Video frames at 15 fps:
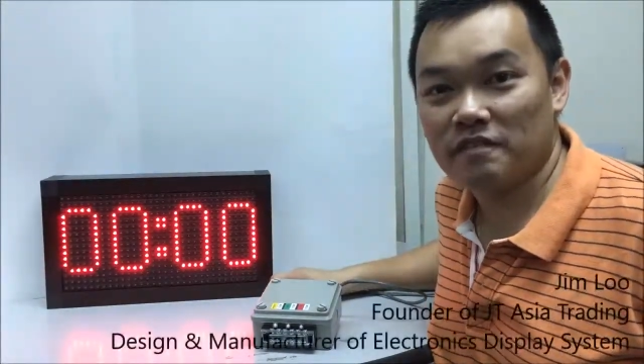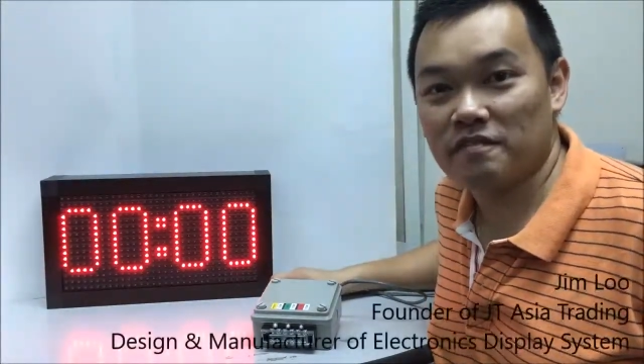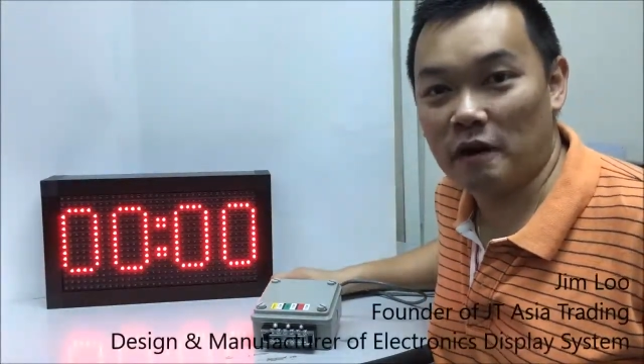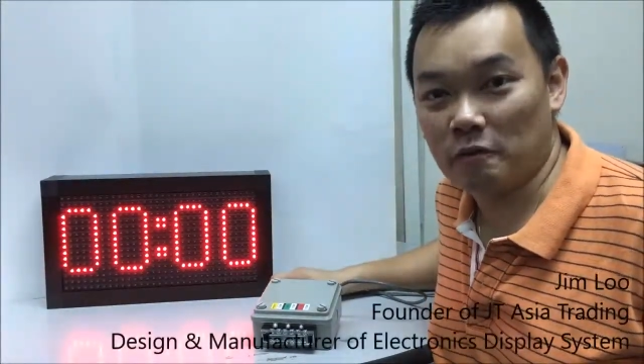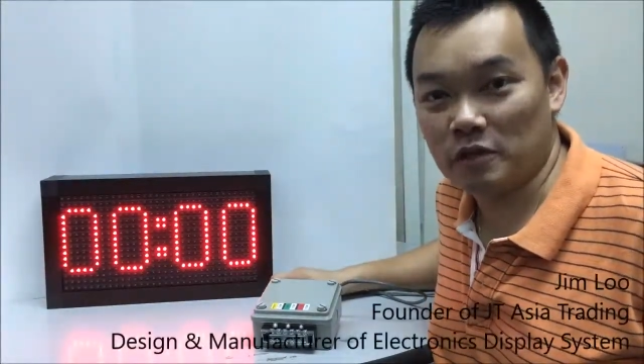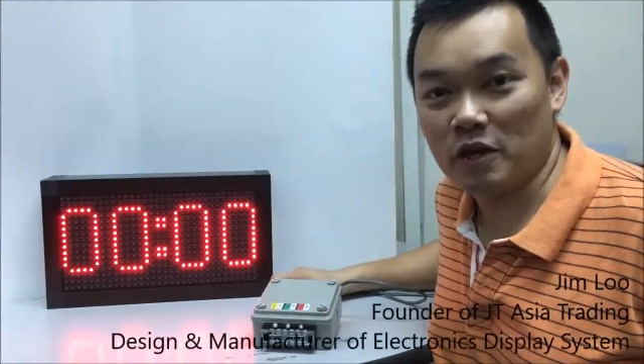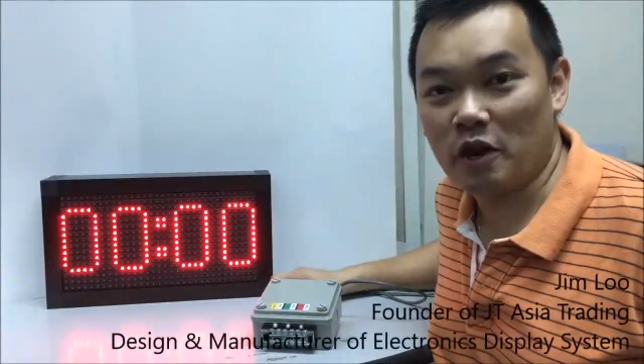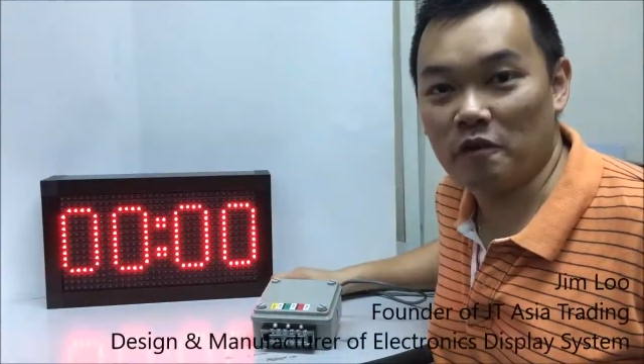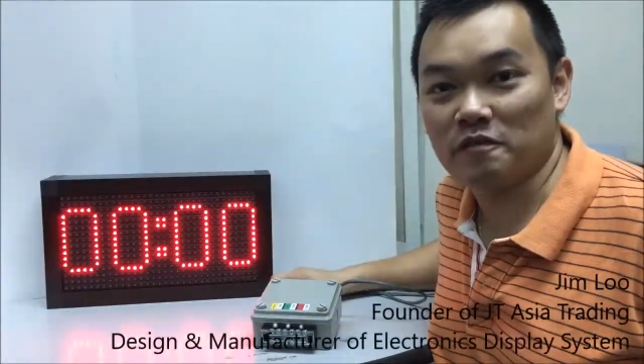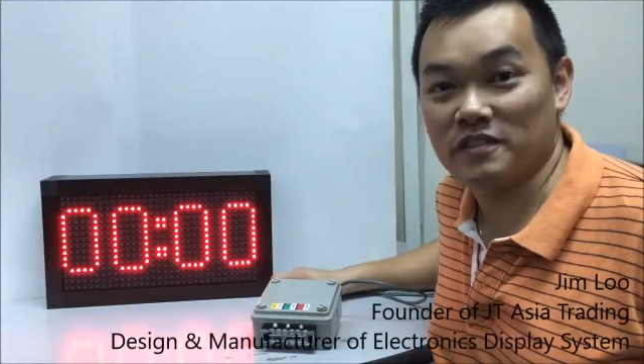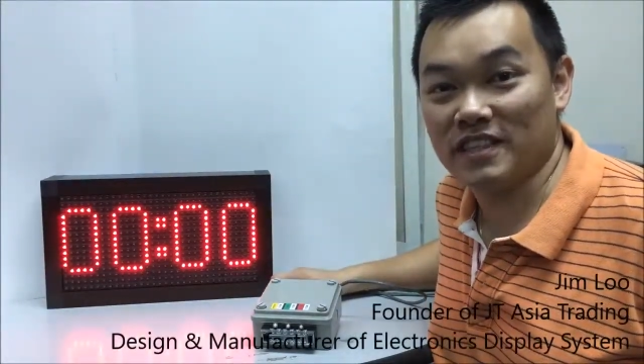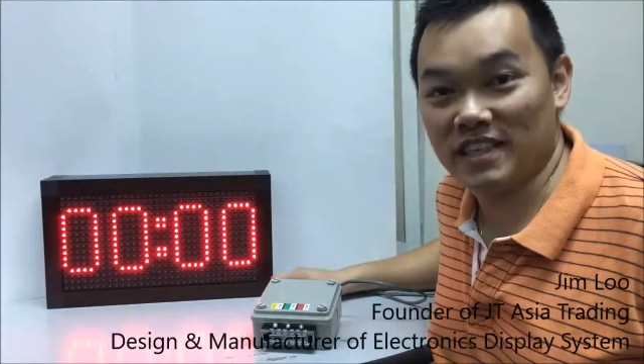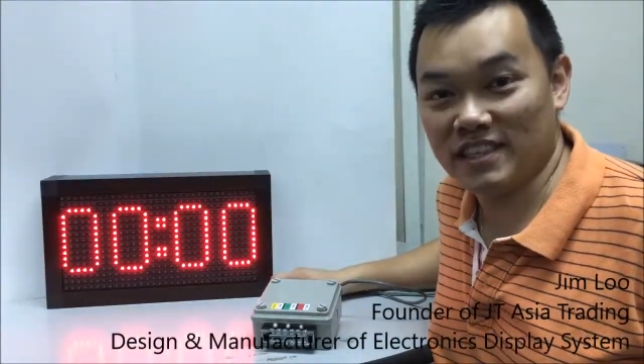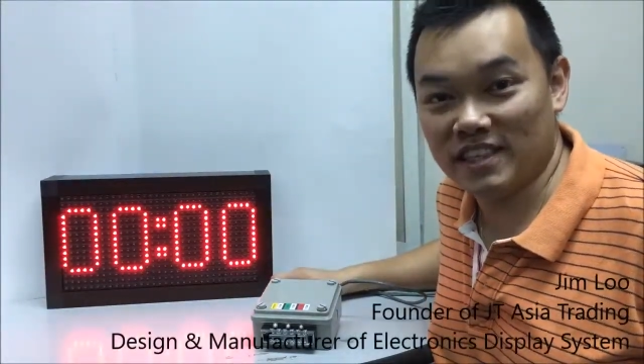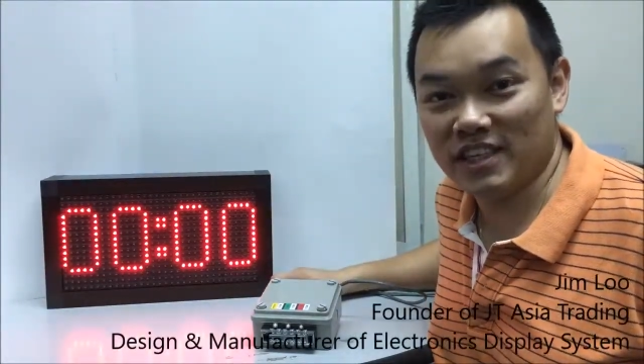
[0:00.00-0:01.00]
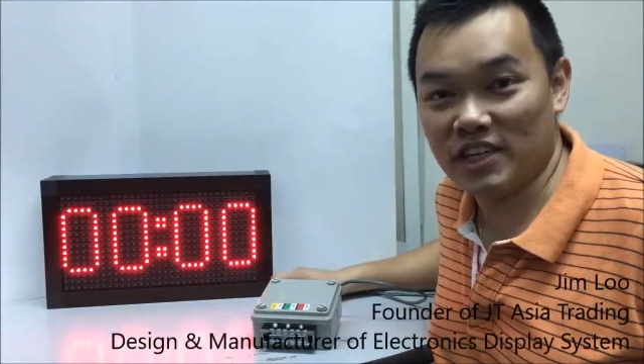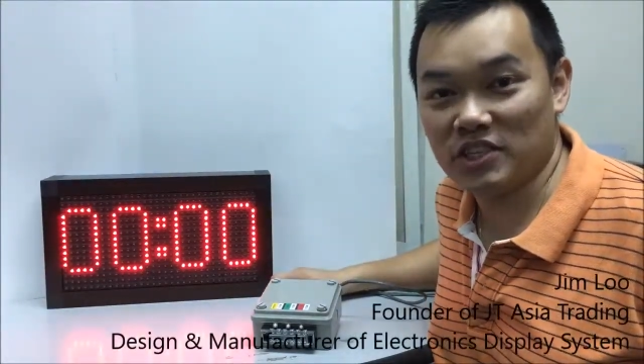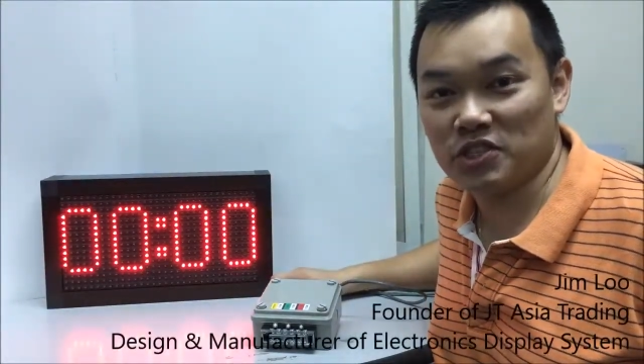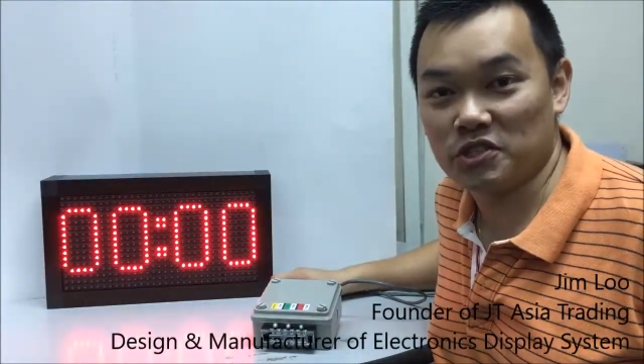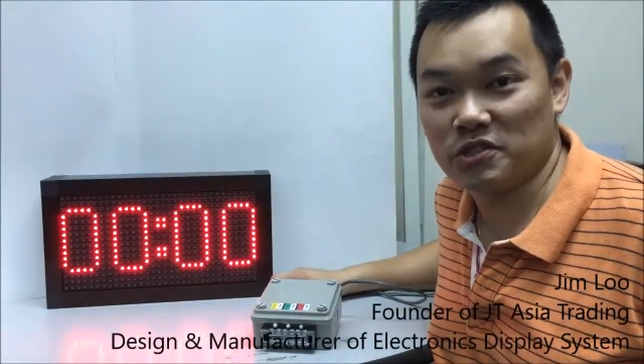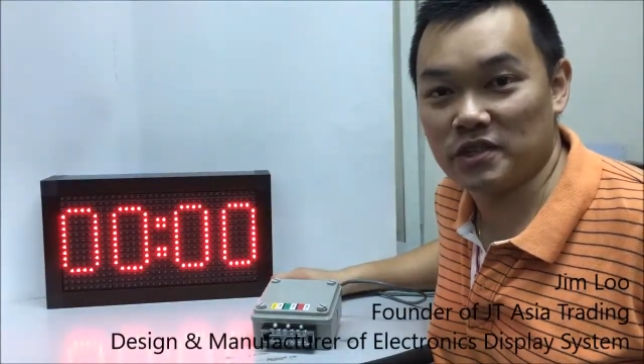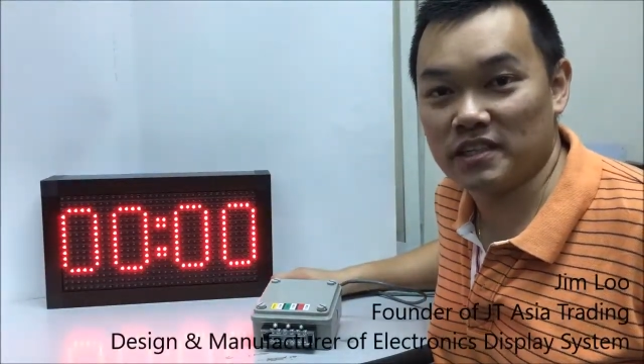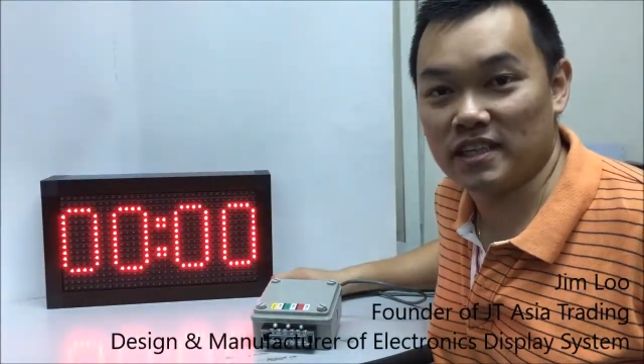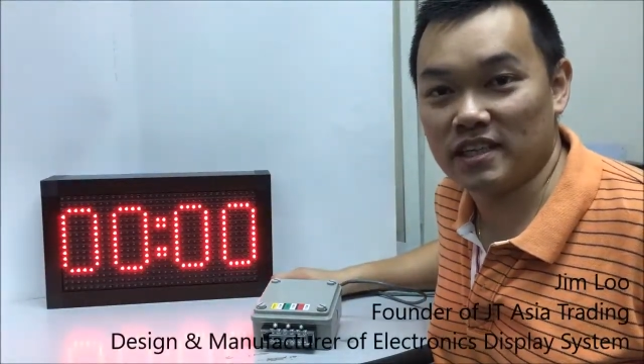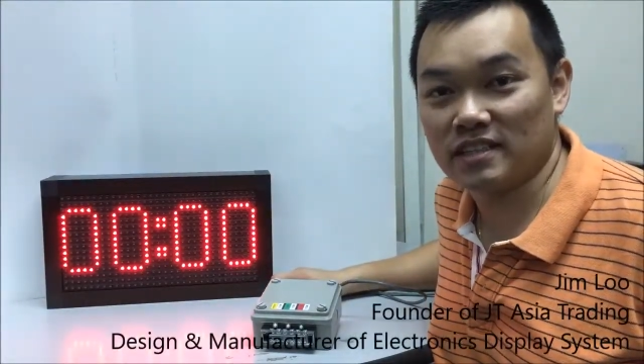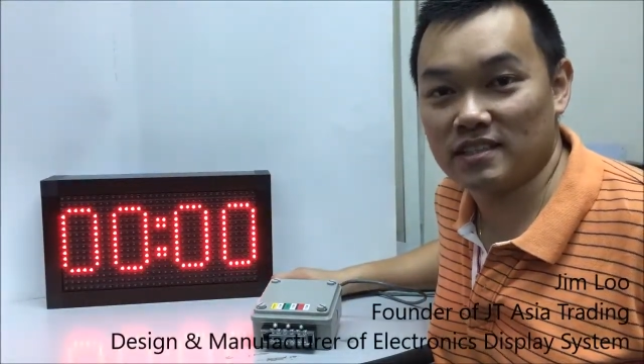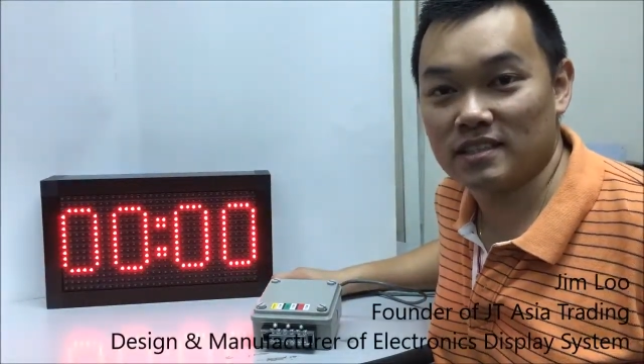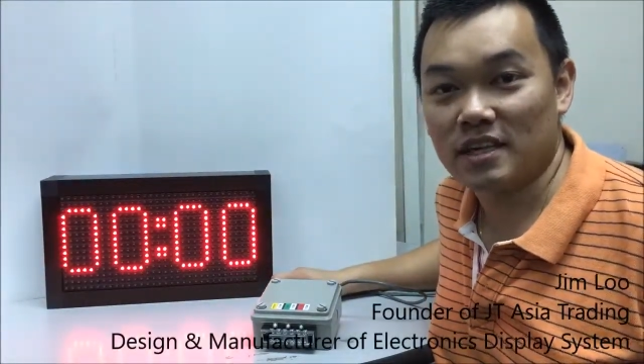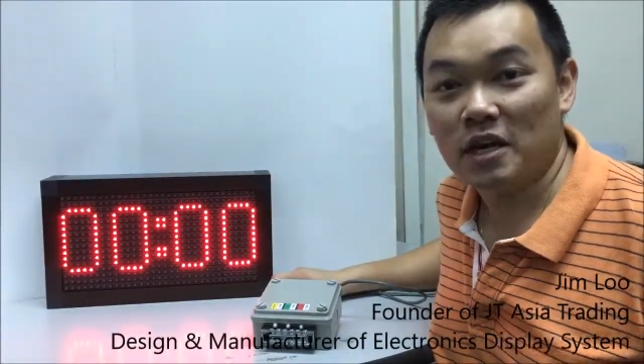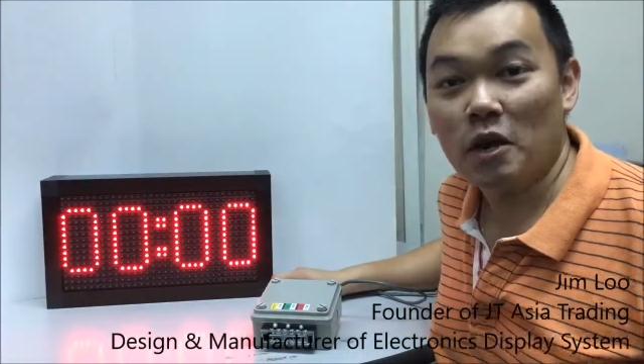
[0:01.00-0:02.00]
founder of J T H
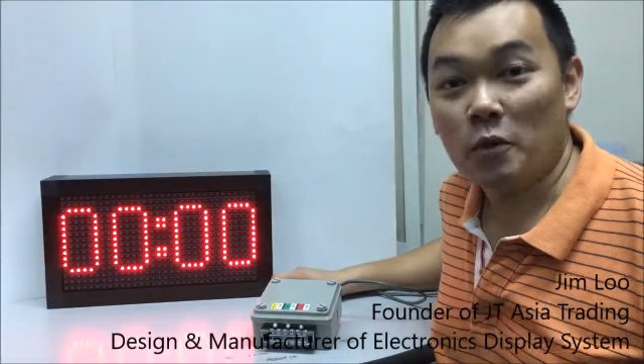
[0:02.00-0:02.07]
Tradings.